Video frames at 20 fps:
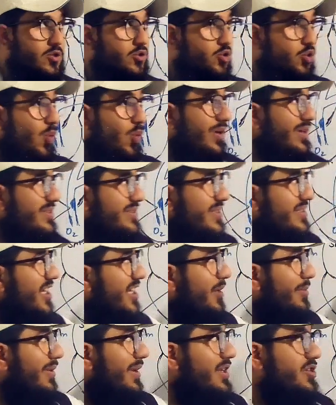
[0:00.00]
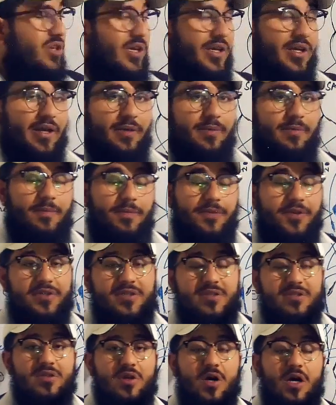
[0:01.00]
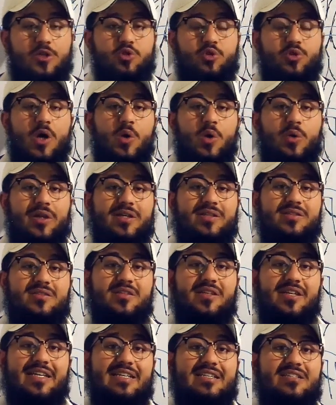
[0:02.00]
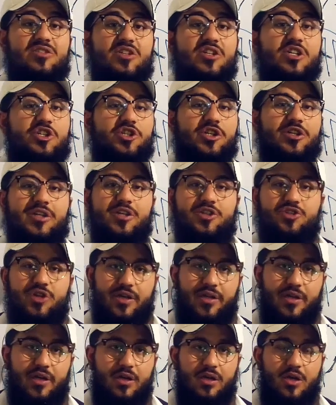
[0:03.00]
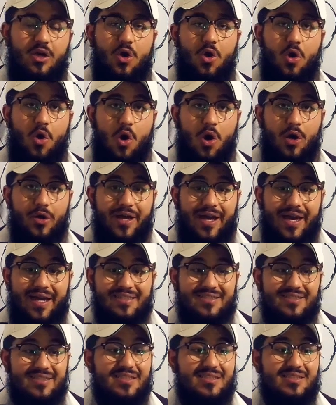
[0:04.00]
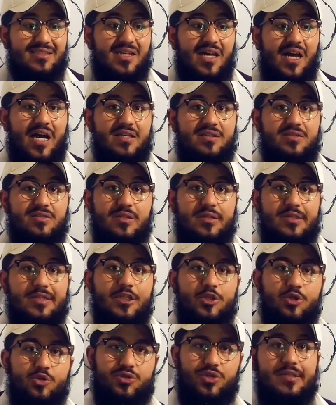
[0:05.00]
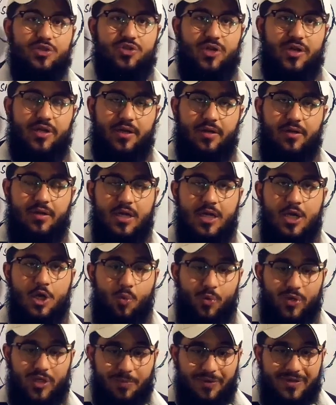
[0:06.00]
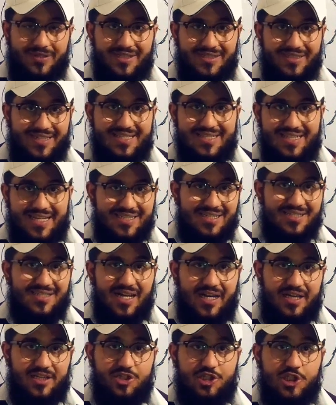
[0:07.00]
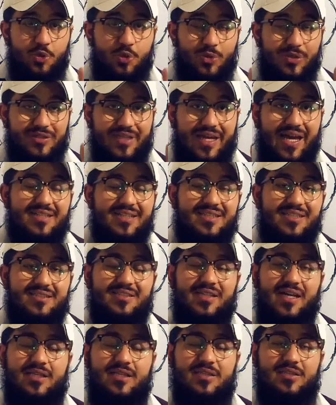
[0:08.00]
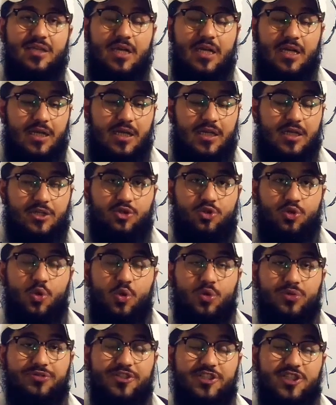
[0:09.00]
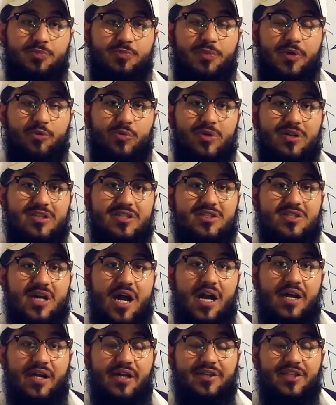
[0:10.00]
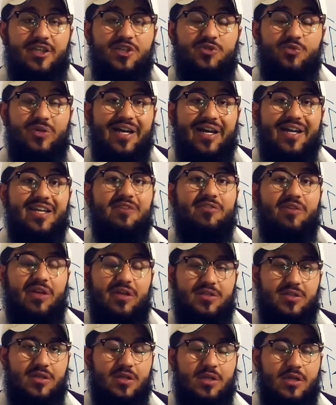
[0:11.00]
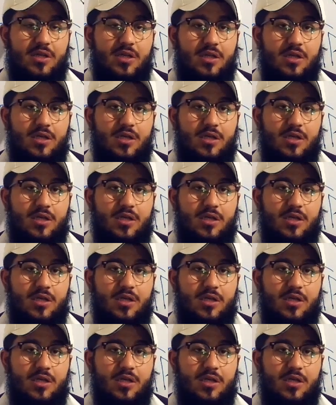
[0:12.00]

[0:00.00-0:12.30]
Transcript: So what is the stable angina? This is also known as exertion angina or exercise induced angina. When a person does exercise, during the exercise, so this pain will start and then it will aggravate.